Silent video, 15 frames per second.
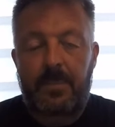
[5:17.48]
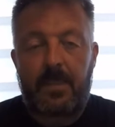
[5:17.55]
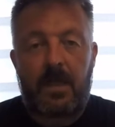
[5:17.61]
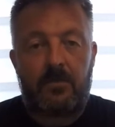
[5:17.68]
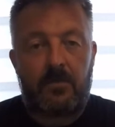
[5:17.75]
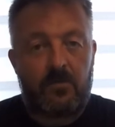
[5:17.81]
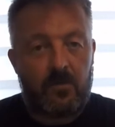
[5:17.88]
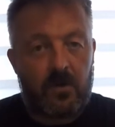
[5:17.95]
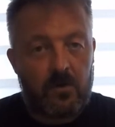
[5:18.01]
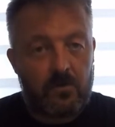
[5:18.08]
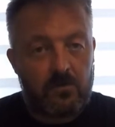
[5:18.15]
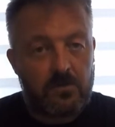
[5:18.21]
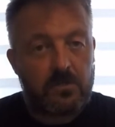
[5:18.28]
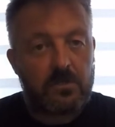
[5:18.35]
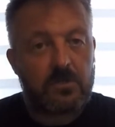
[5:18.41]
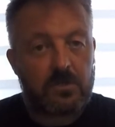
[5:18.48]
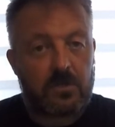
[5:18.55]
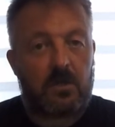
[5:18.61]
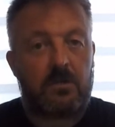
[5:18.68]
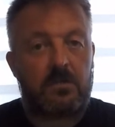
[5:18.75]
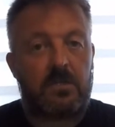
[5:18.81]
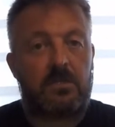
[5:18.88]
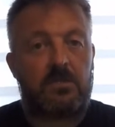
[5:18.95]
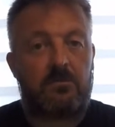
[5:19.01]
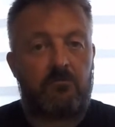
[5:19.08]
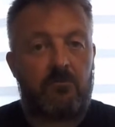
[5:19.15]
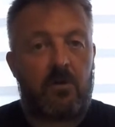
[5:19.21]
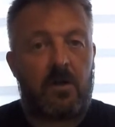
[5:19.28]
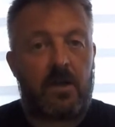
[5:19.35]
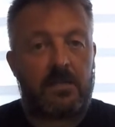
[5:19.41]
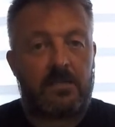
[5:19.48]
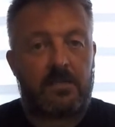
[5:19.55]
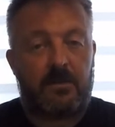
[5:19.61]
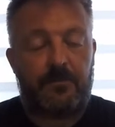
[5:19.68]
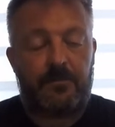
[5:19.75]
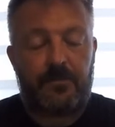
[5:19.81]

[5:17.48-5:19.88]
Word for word: And the nose started to rise.